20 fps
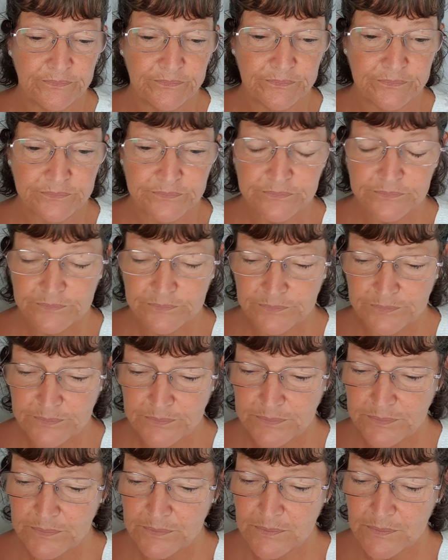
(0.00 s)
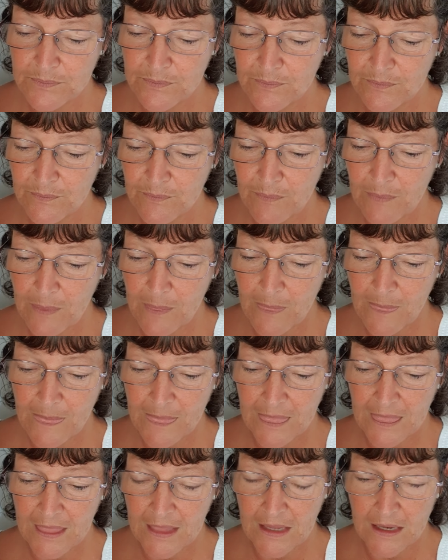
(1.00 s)

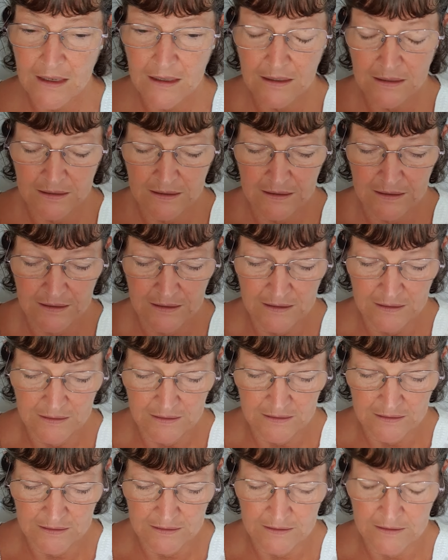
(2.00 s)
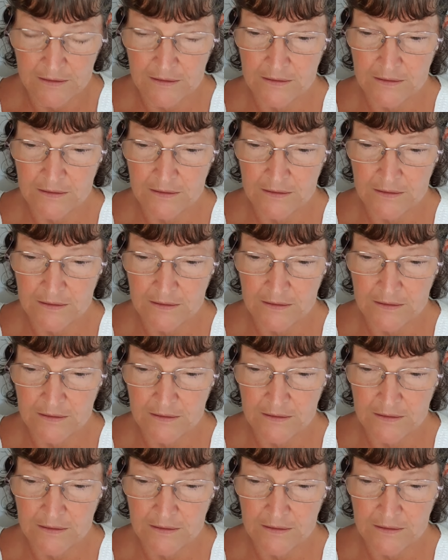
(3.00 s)
Nobody speaks.